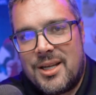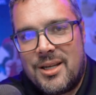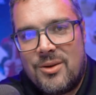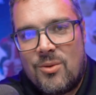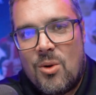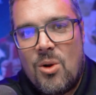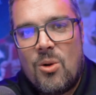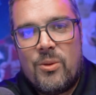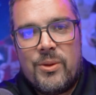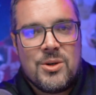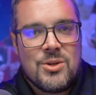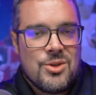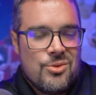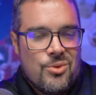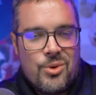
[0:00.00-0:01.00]
can roll. There's
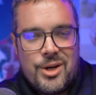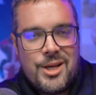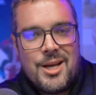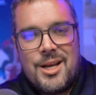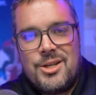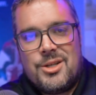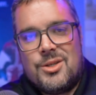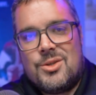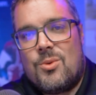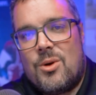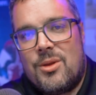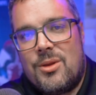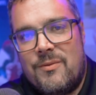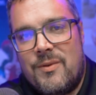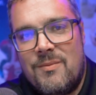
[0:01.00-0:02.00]
20 agents
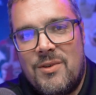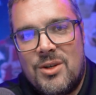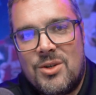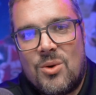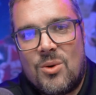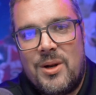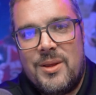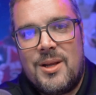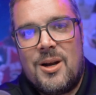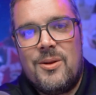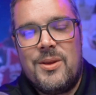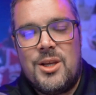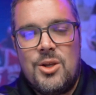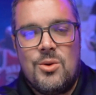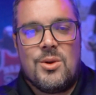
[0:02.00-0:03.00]
worth of inventory there
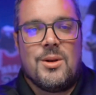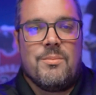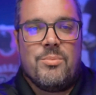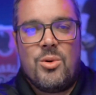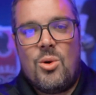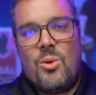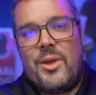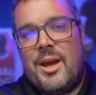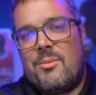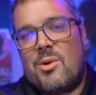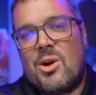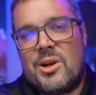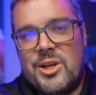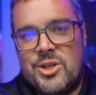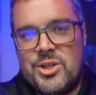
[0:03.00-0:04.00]
that you can pull that
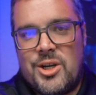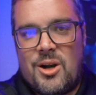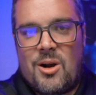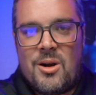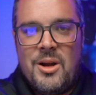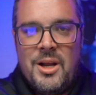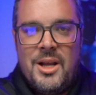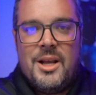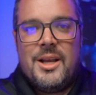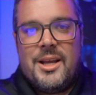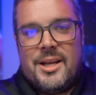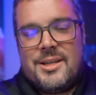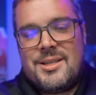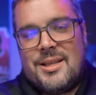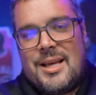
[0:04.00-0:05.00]
market share
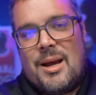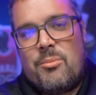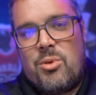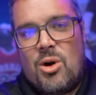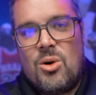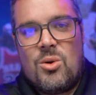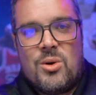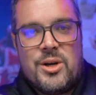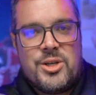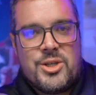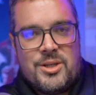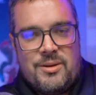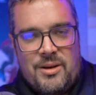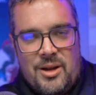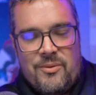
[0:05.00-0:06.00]
into that brokerage
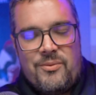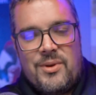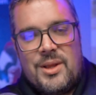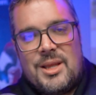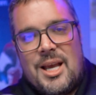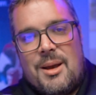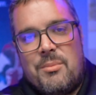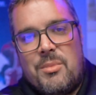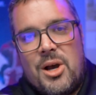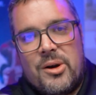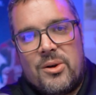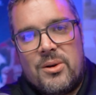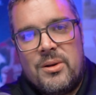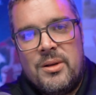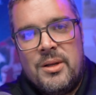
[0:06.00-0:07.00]
and fit that model.
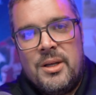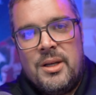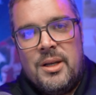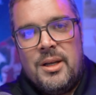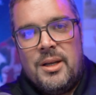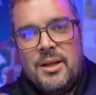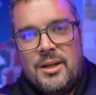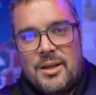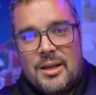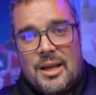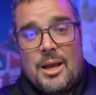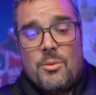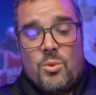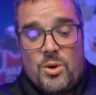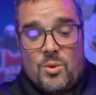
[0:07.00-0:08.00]

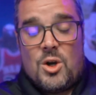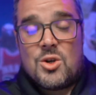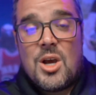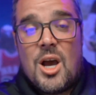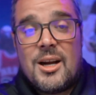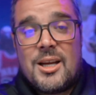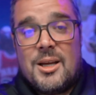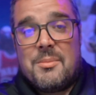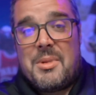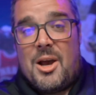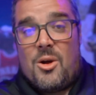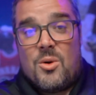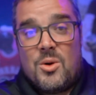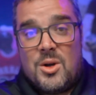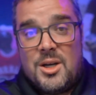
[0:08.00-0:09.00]
Okay, when we're talking
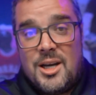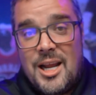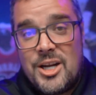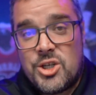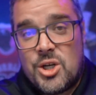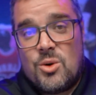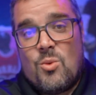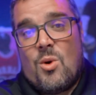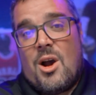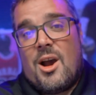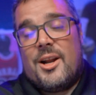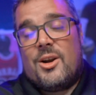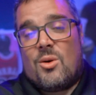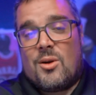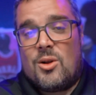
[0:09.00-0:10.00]
about
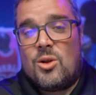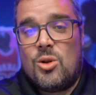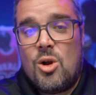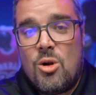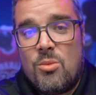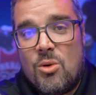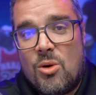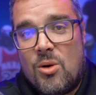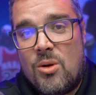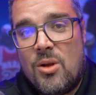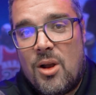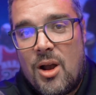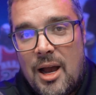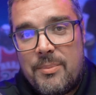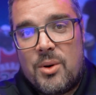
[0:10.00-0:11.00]
nationwide or global
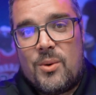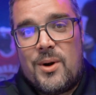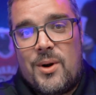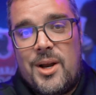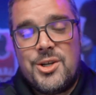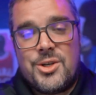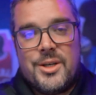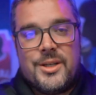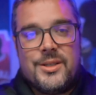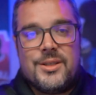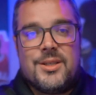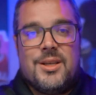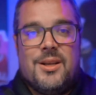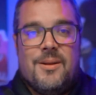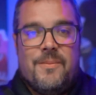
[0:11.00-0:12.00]

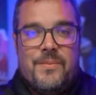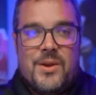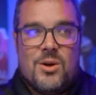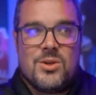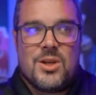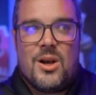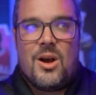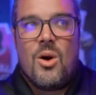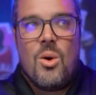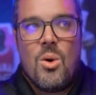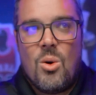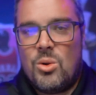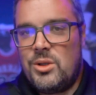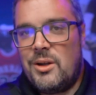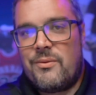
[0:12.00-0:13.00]
operations, there's a
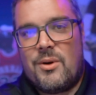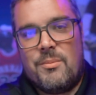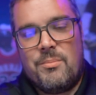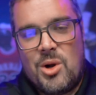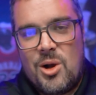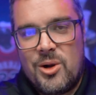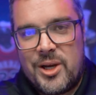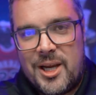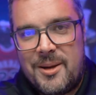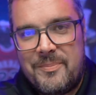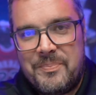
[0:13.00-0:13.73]
whole different ballgame,